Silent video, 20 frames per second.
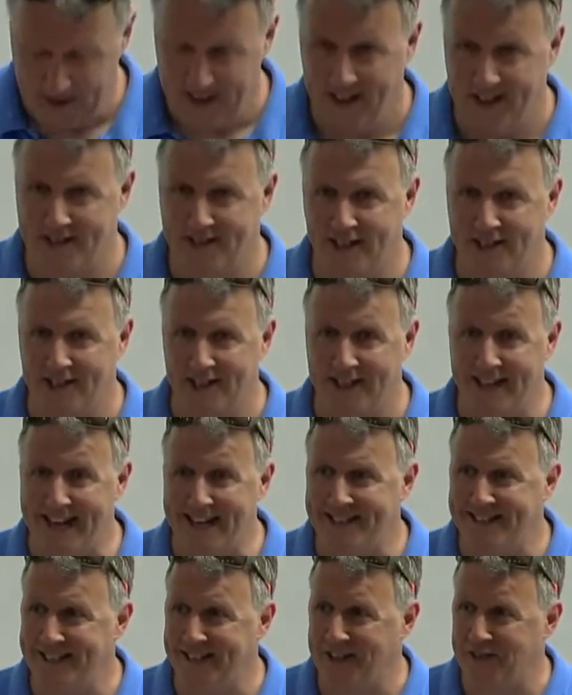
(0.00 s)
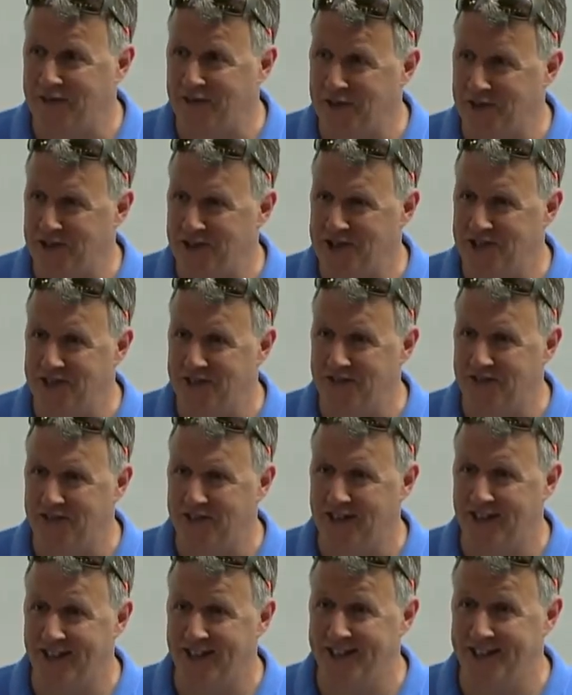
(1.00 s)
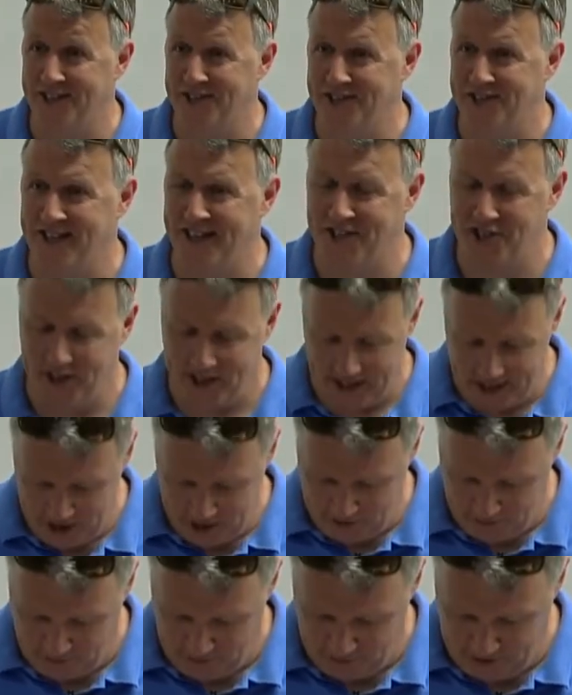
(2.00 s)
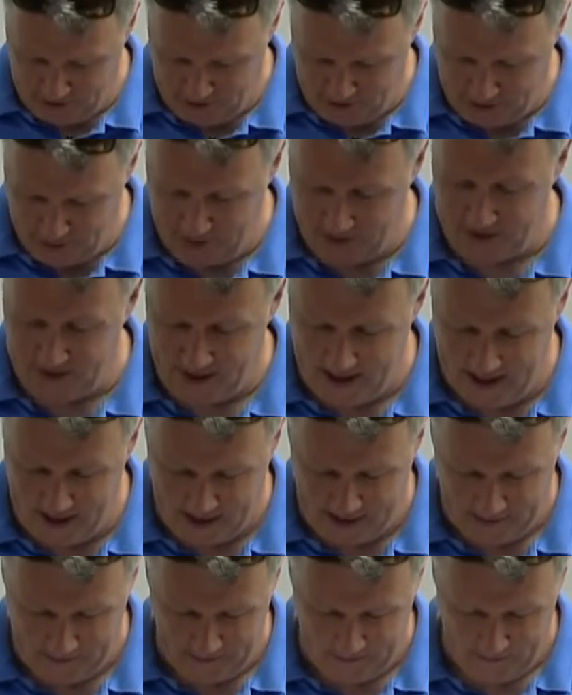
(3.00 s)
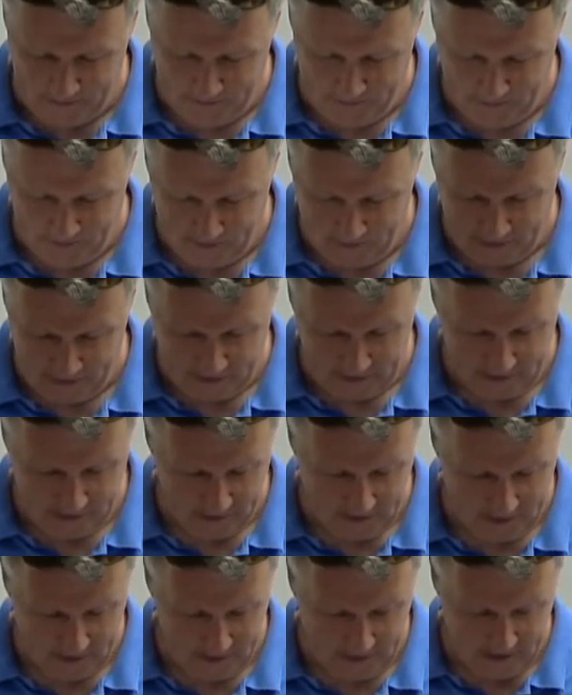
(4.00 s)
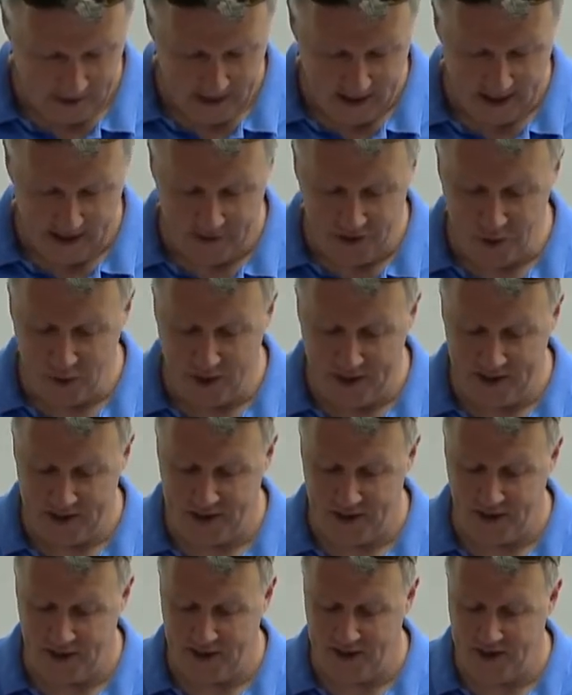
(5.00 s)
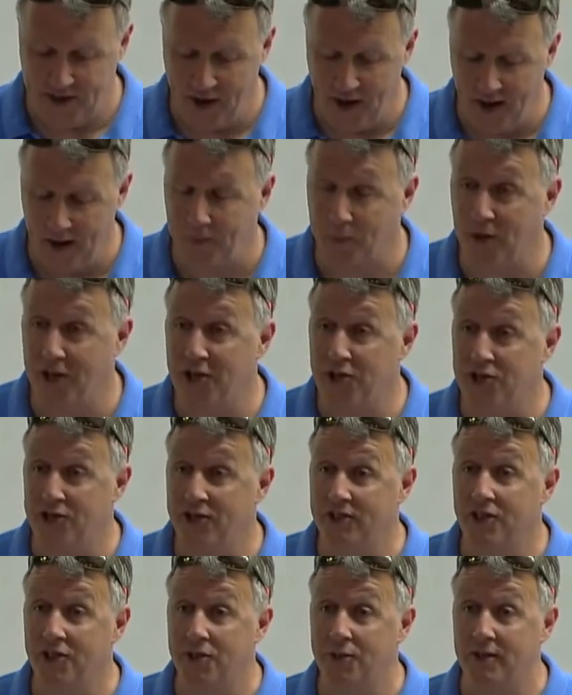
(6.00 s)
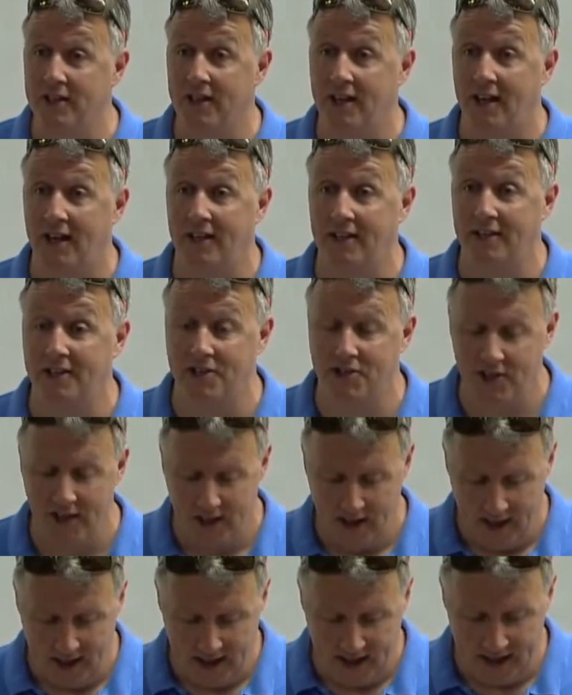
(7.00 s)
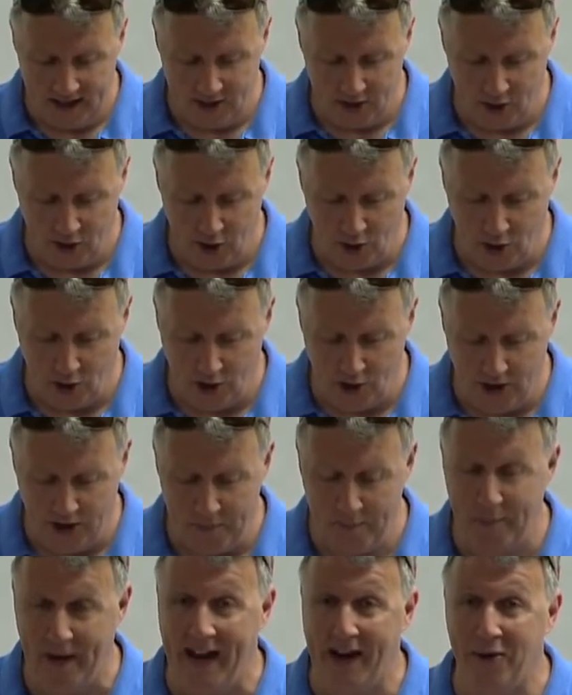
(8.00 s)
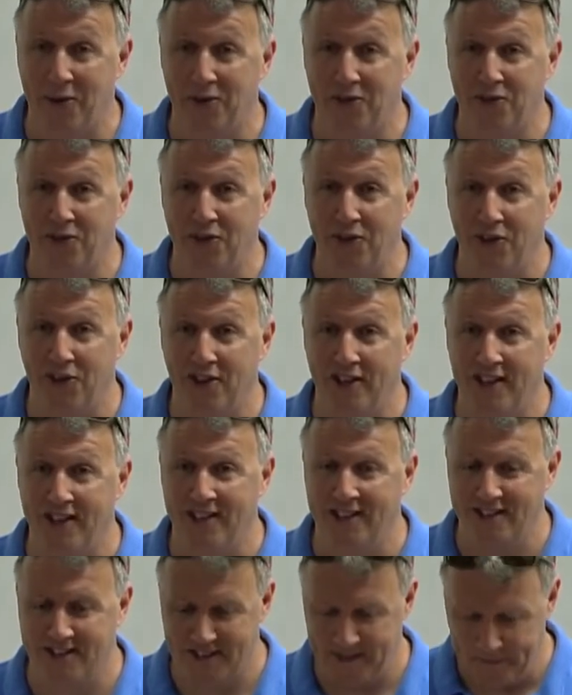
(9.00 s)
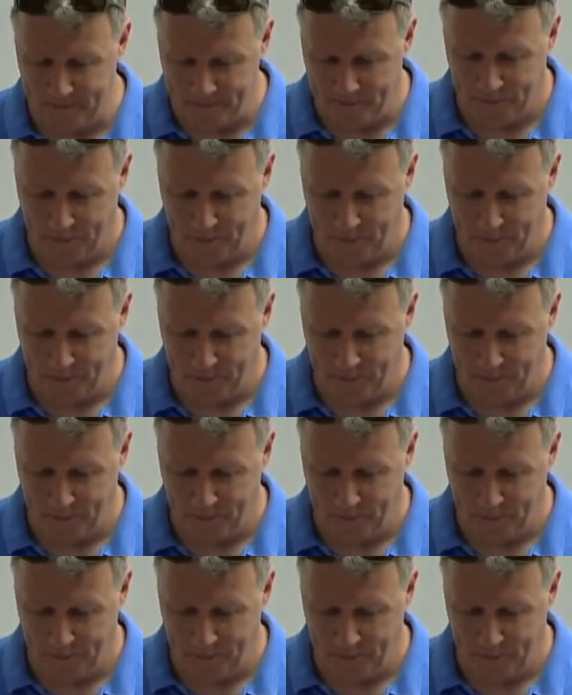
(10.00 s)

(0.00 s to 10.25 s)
It's the classic version of college as education for its own sake. If you want to start a startup, what you should do in college is learn powerful things.